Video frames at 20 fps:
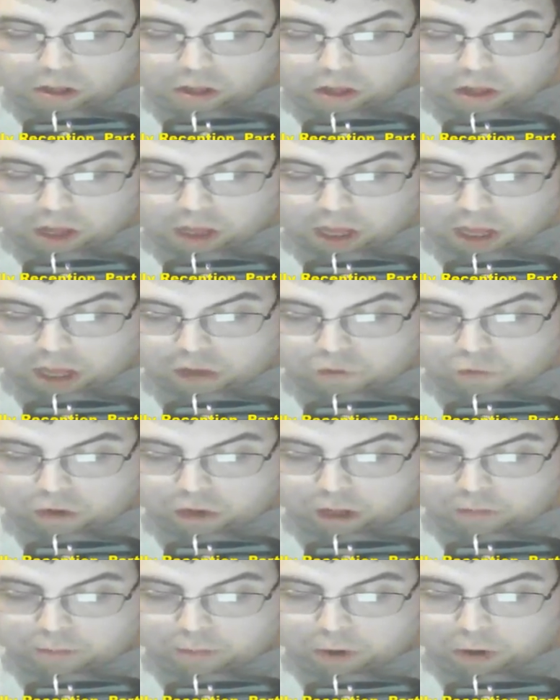to his
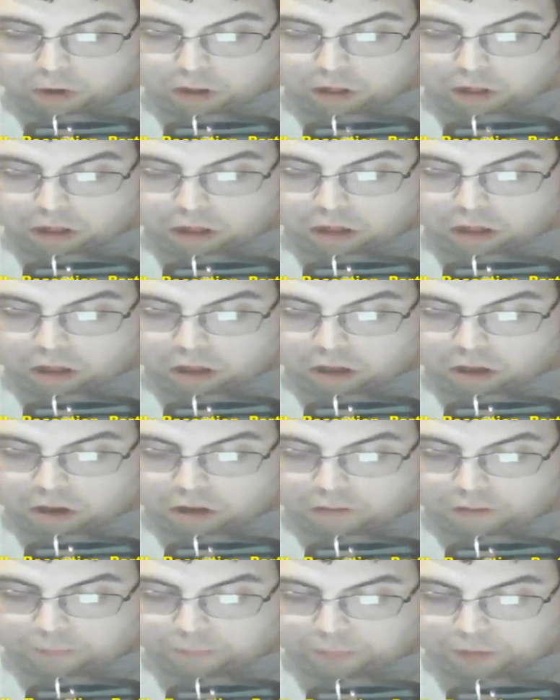response
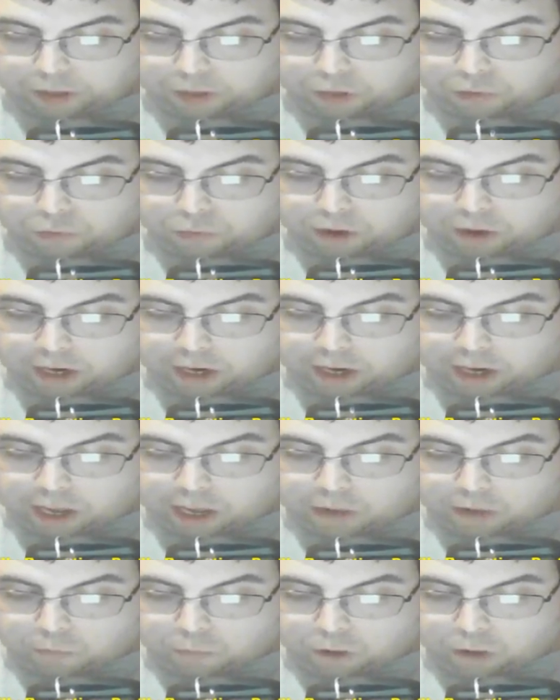to the friendly
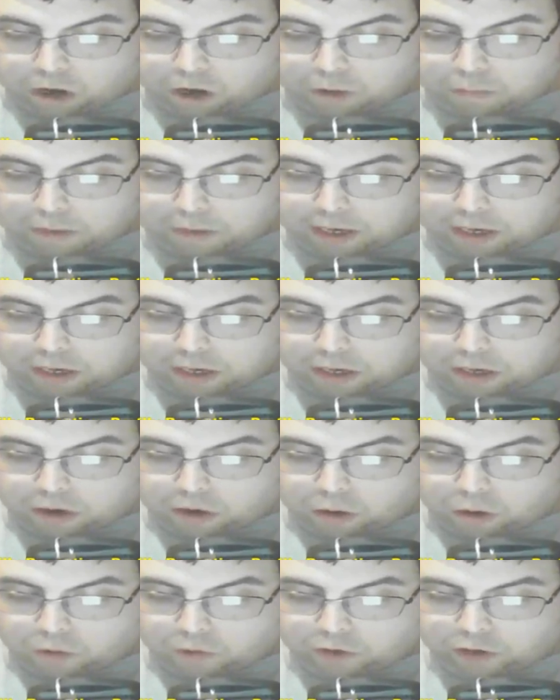and well-mannered
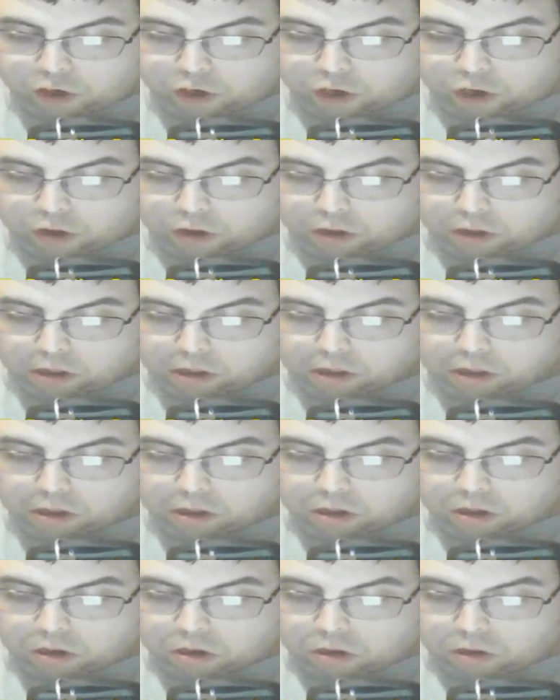overtures
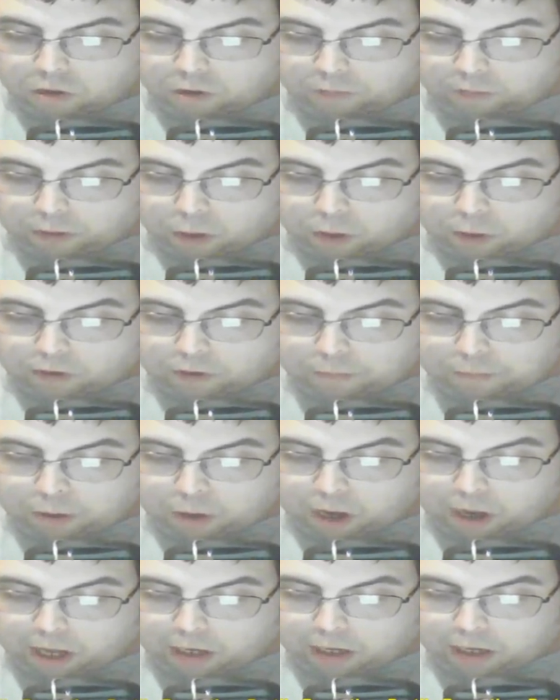of a
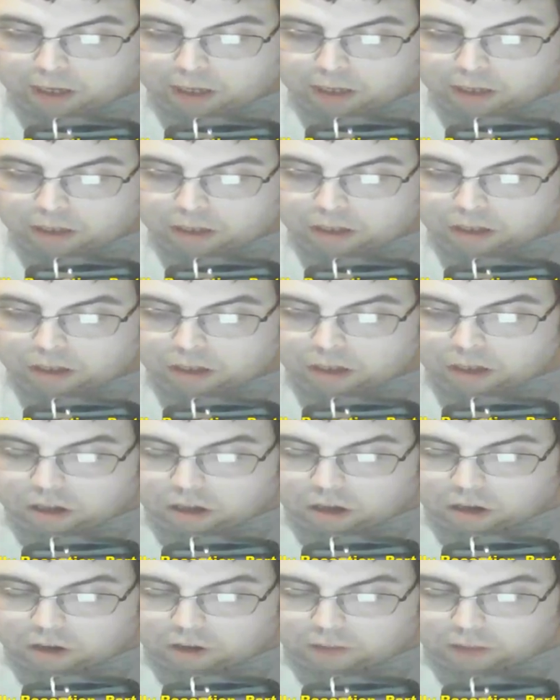pilot
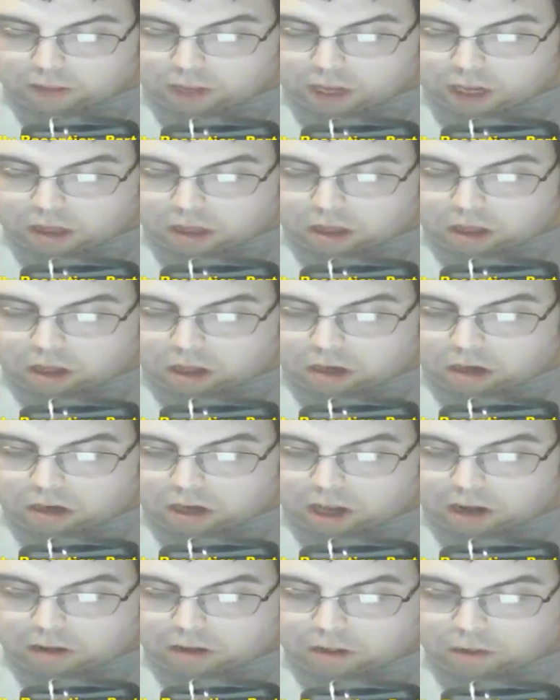that turned
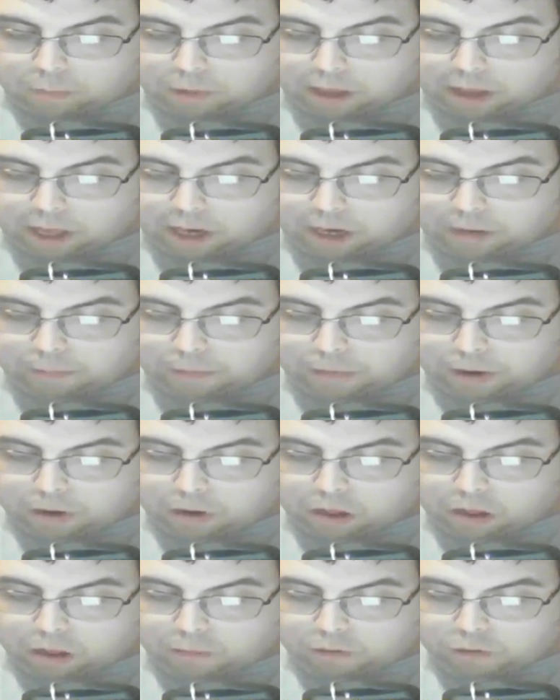out to be an
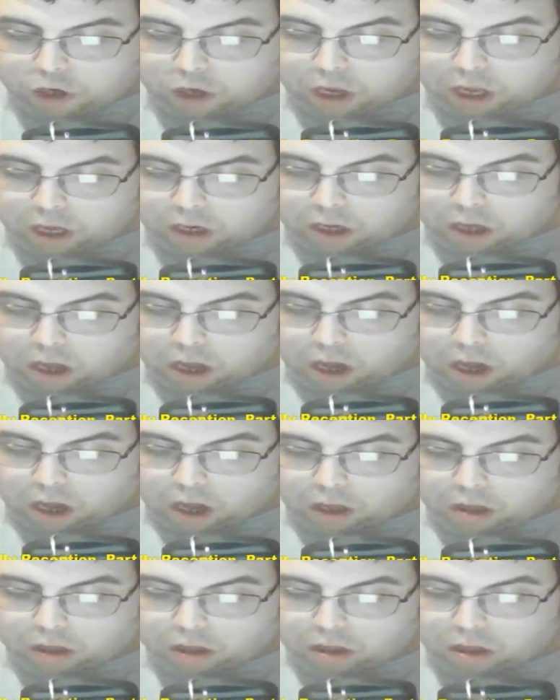abusive
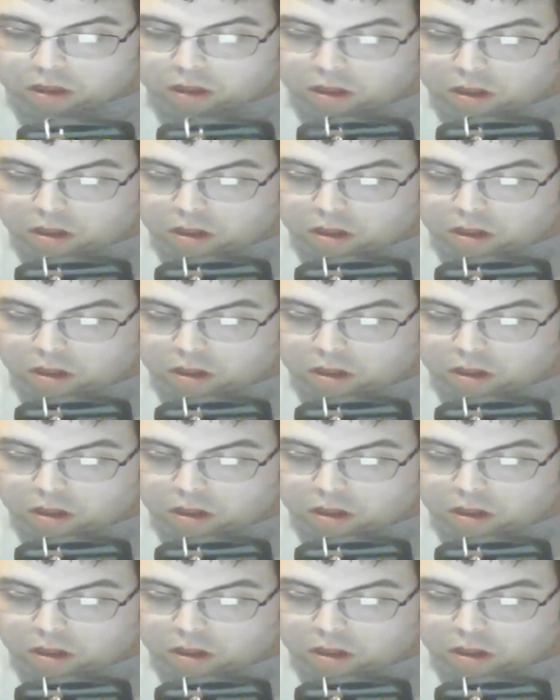jerkass.